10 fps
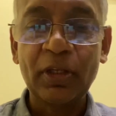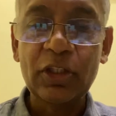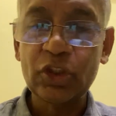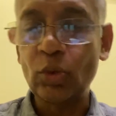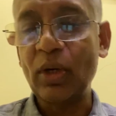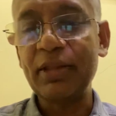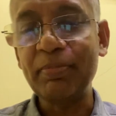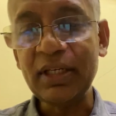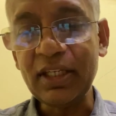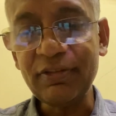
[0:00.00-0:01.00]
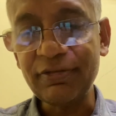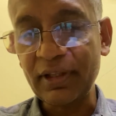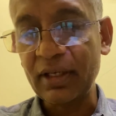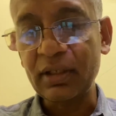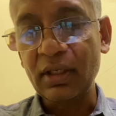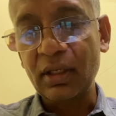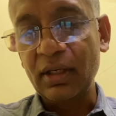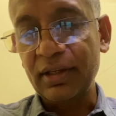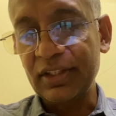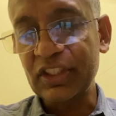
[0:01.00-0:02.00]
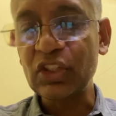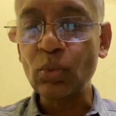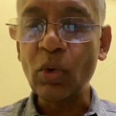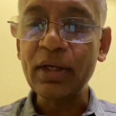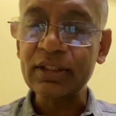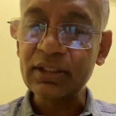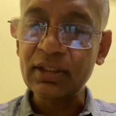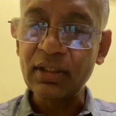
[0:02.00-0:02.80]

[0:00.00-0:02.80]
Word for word: So I believe that this is what